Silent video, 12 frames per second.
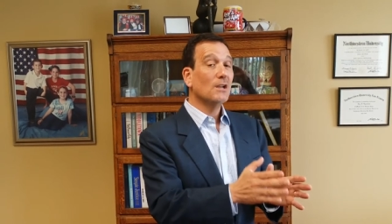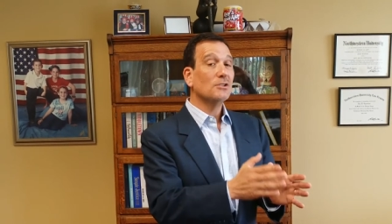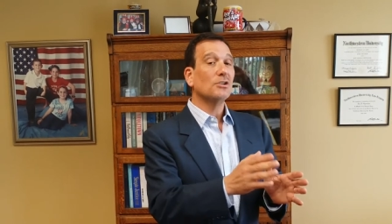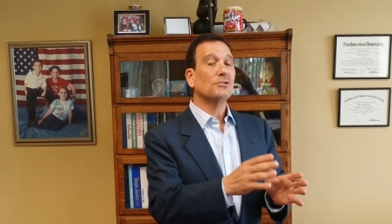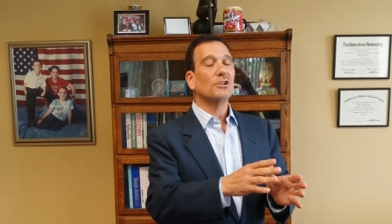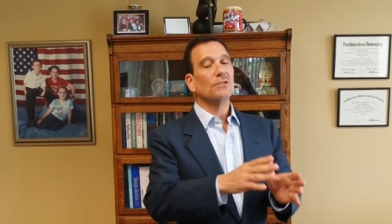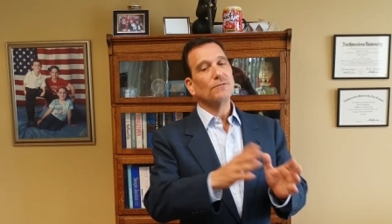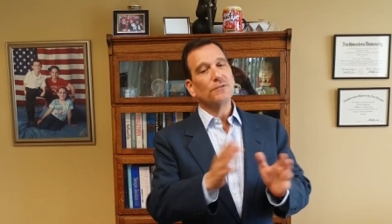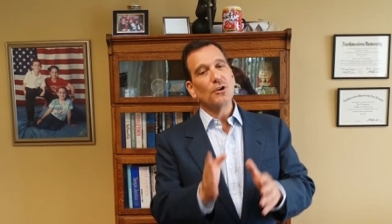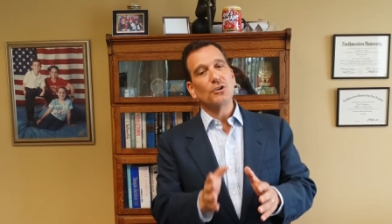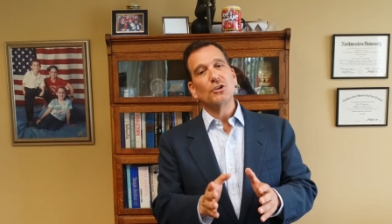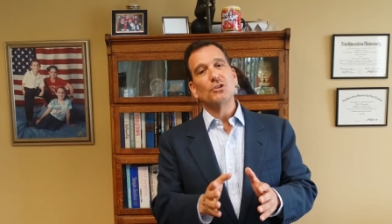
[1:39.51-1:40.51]
to
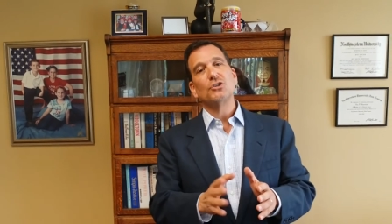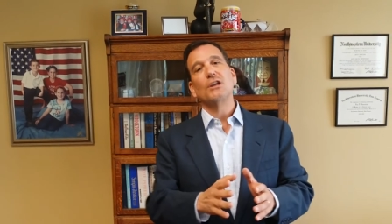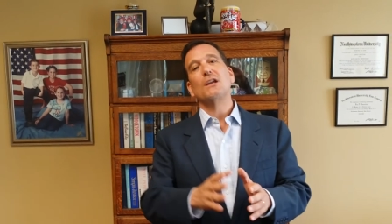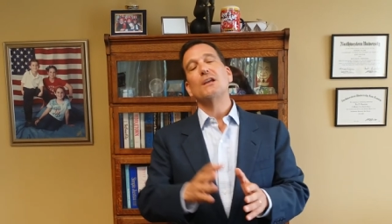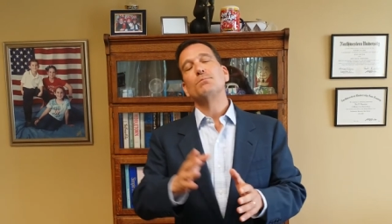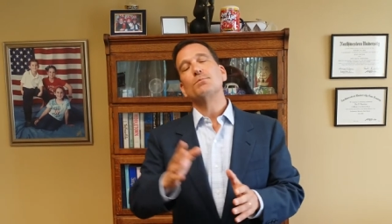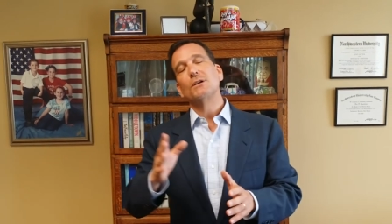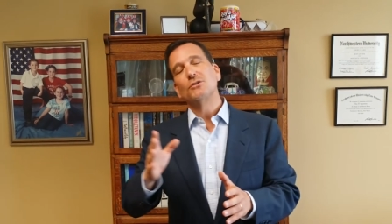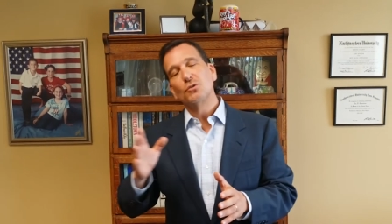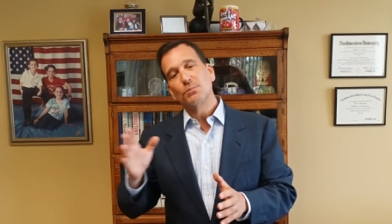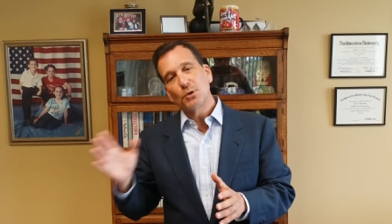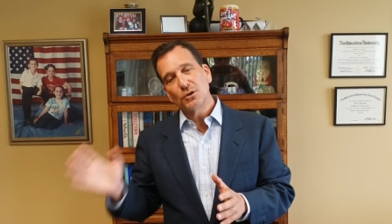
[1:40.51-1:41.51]
convert
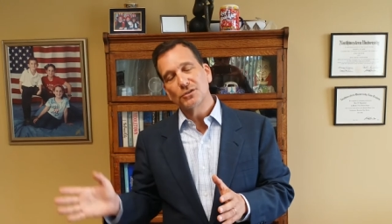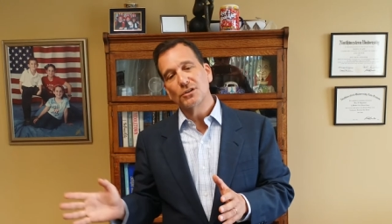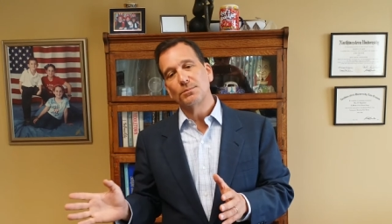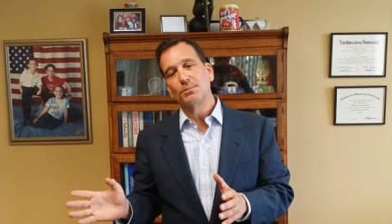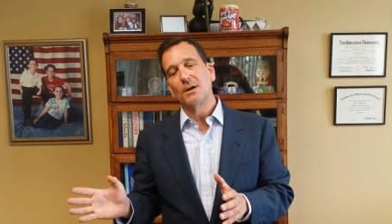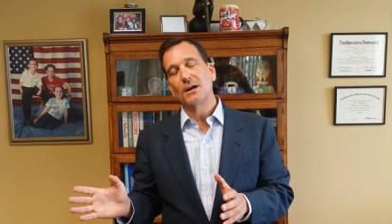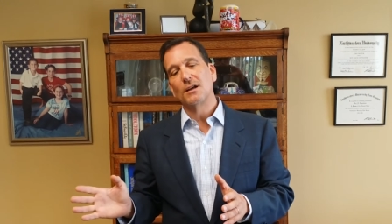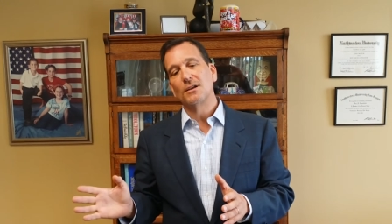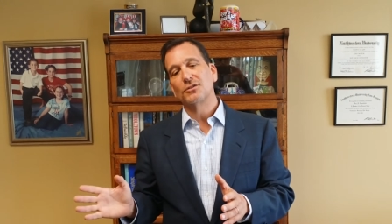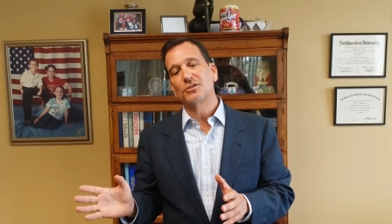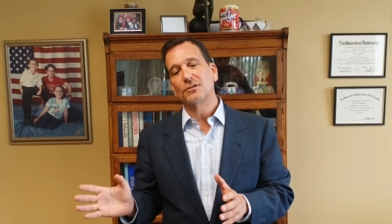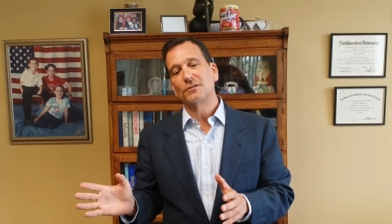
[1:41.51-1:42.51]
to a personal
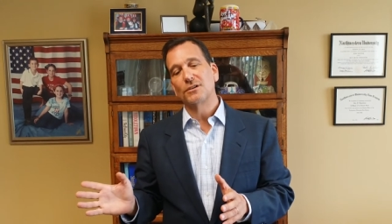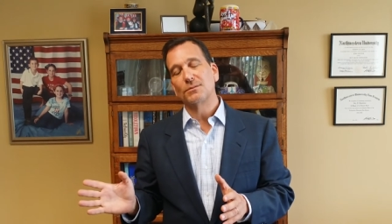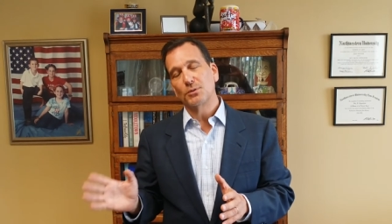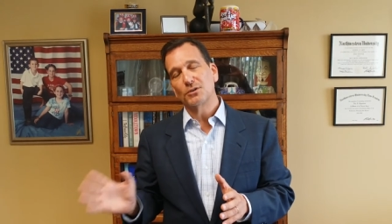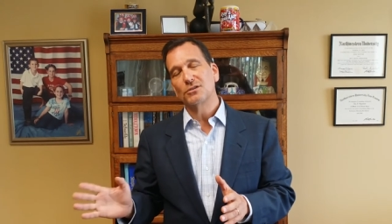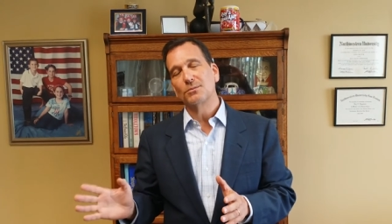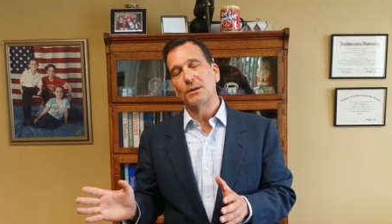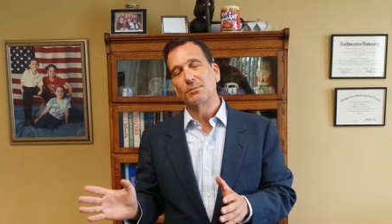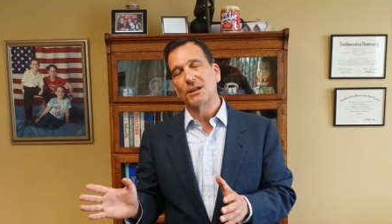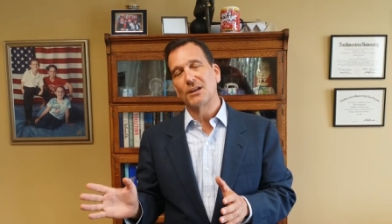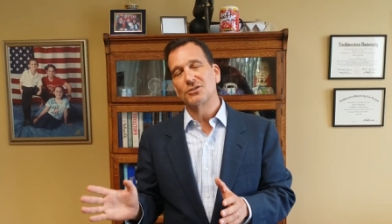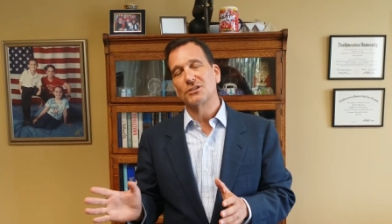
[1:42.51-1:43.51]
service, a personal
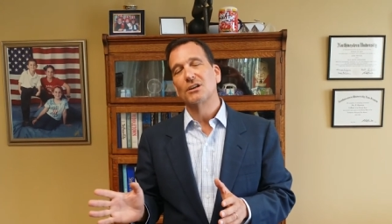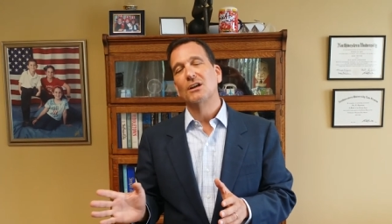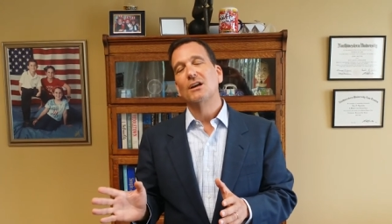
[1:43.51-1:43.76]
publication